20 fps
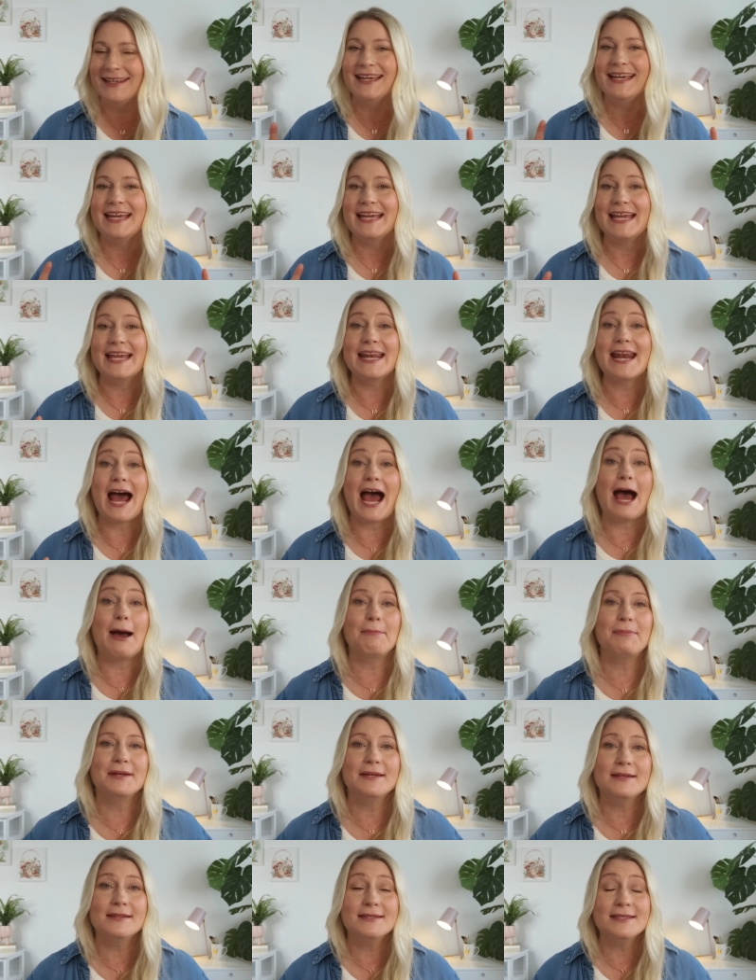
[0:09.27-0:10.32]
It
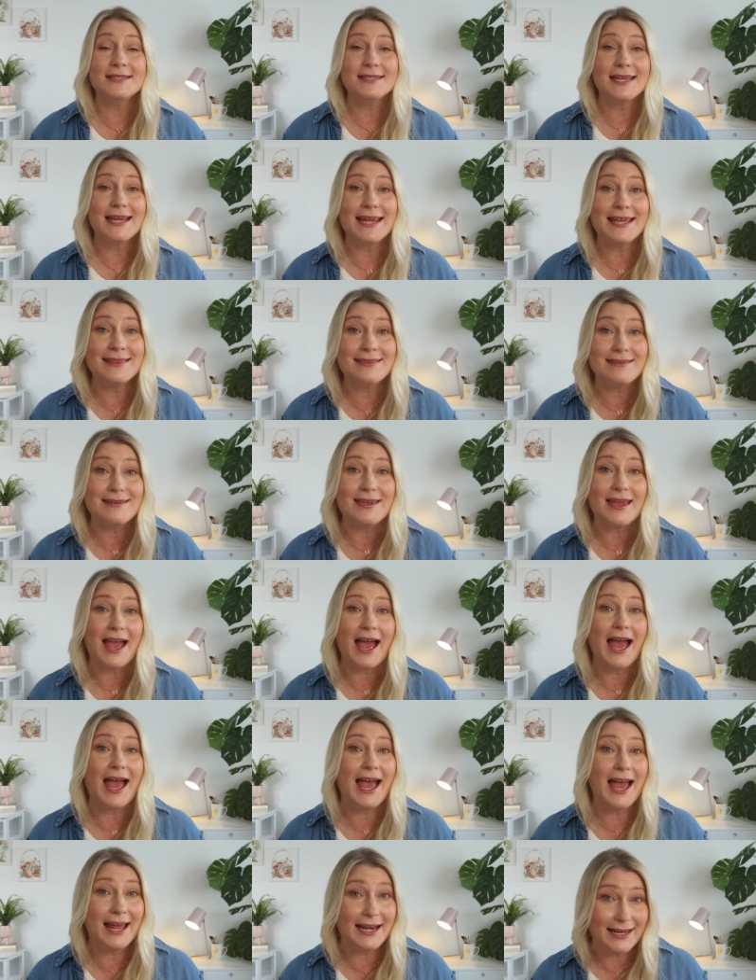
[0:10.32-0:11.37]
happens in the
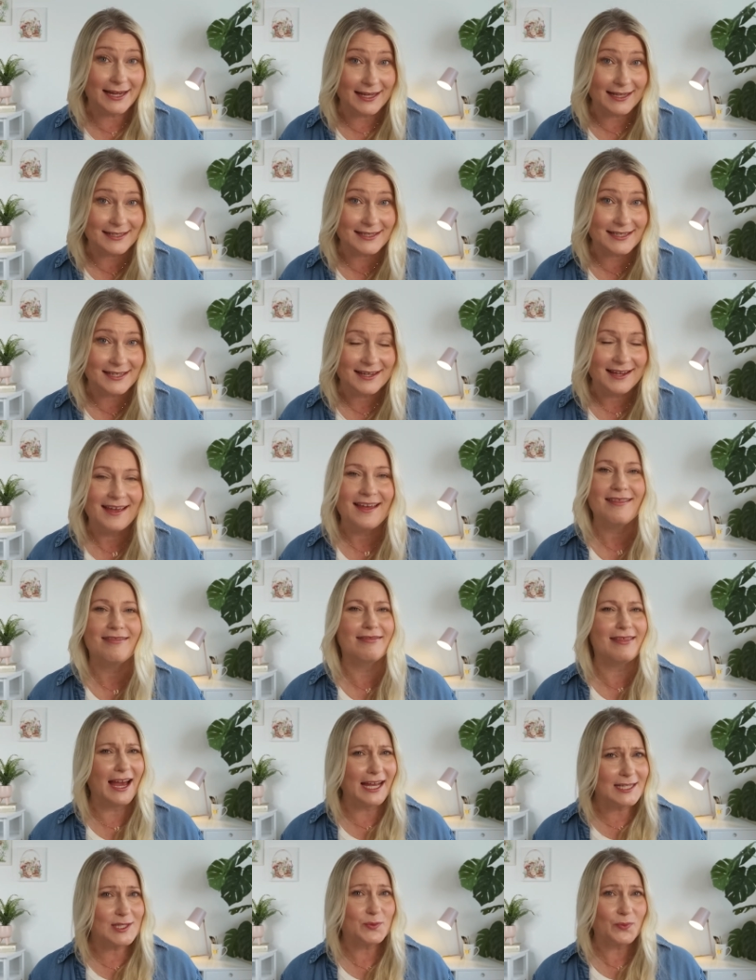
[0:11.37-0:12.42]
edit.
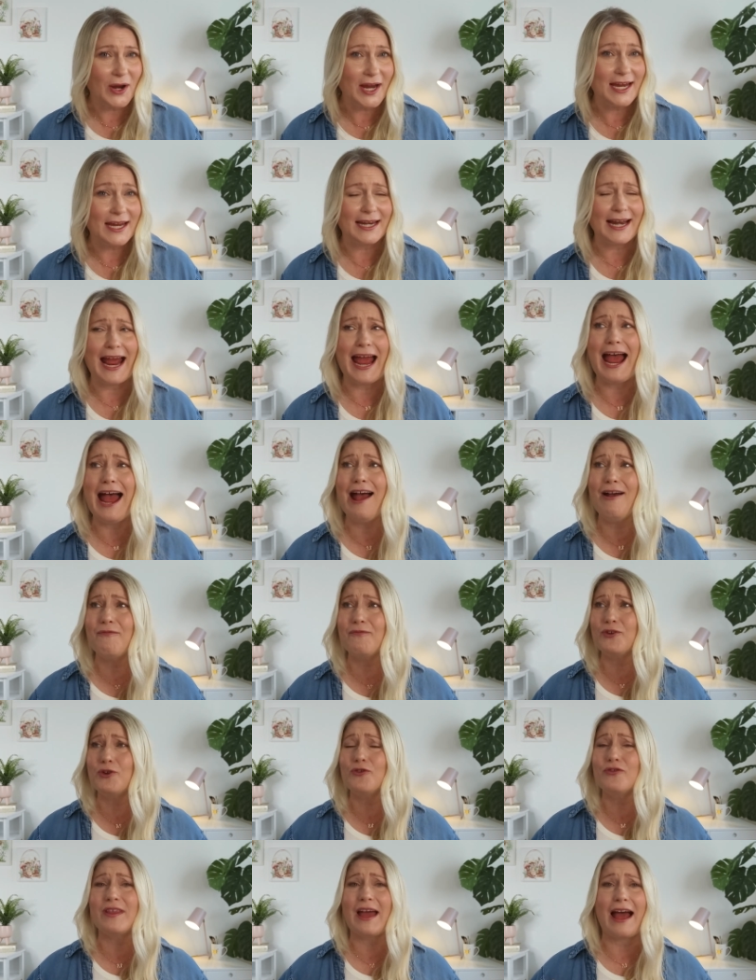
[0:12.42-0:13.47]
That's right.
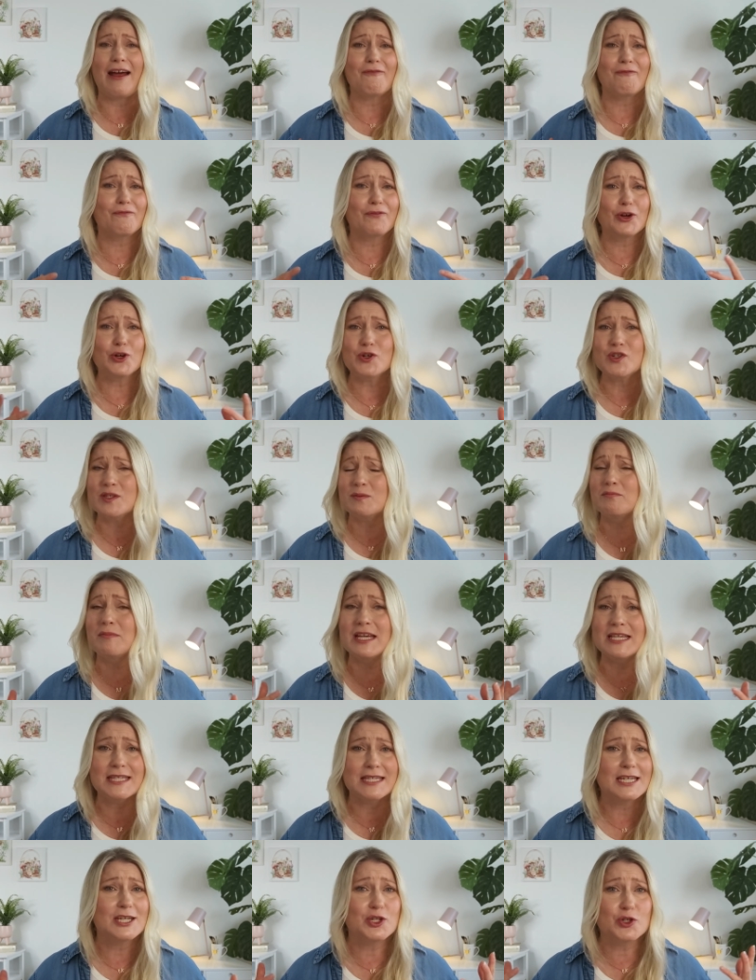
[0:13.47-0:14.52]
After that first
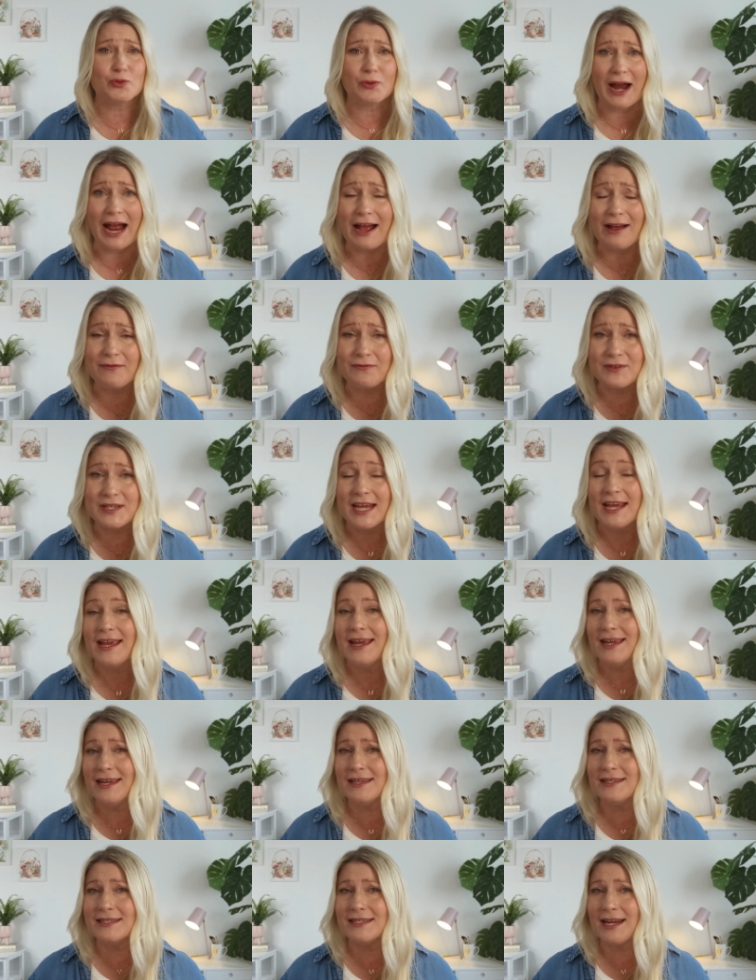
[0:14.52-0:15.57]
messy draft
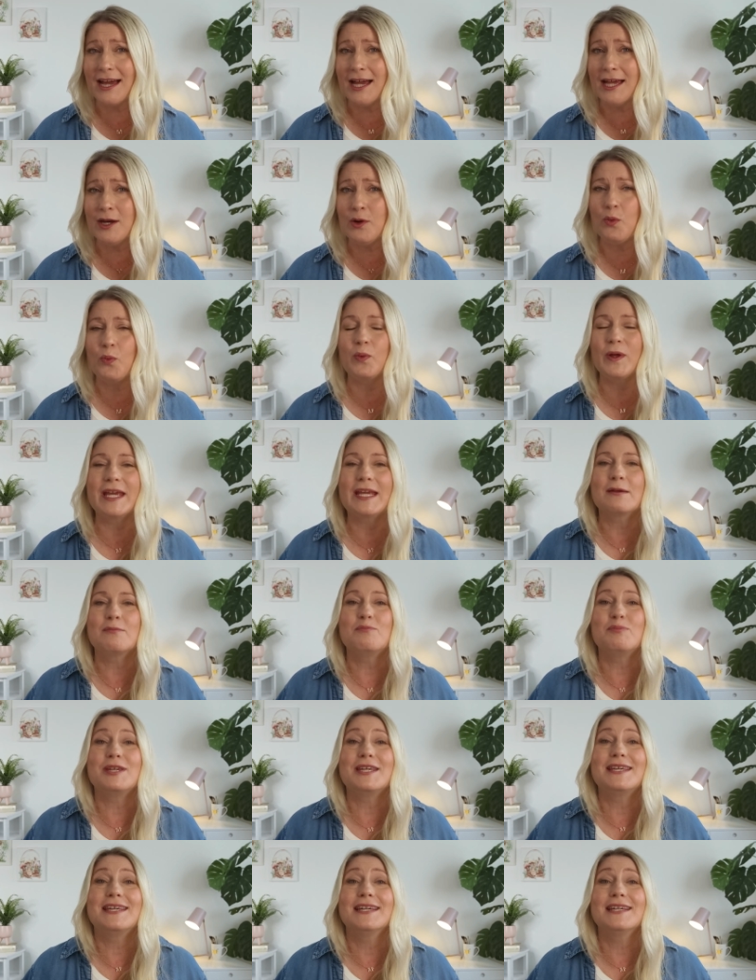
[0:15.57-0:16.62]
is done, we can
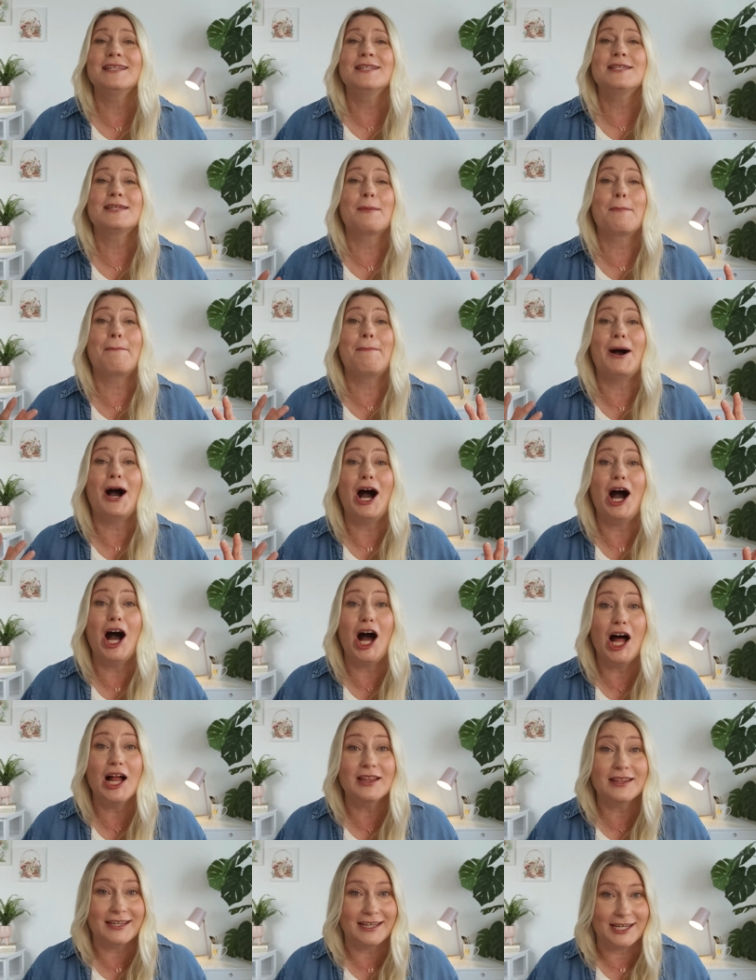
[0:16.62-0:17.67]
begin to
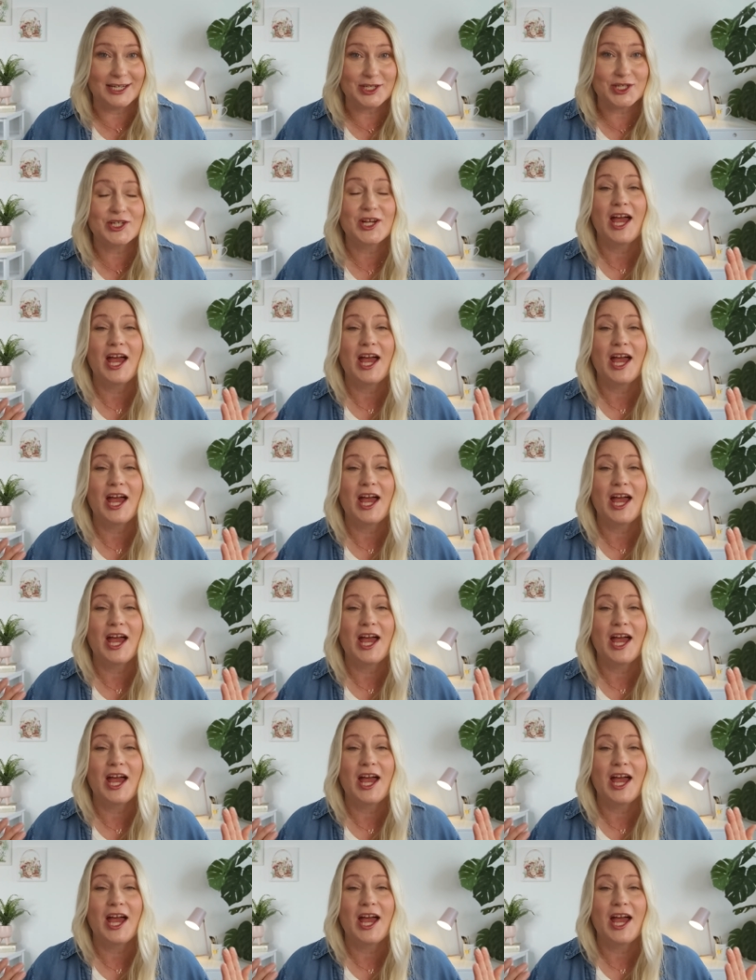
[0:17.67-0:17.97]
polish